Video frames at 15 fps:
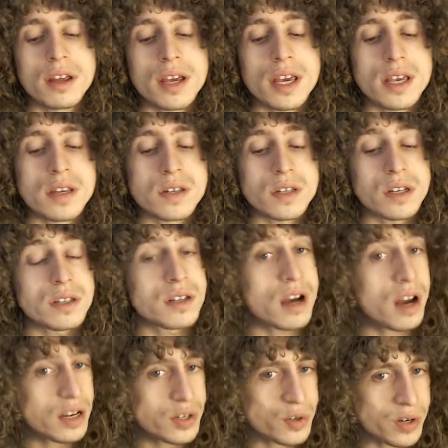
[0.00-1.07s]
is
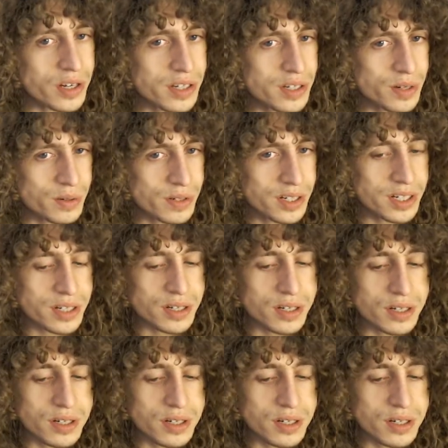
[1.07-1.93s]
Tantric Jyotish.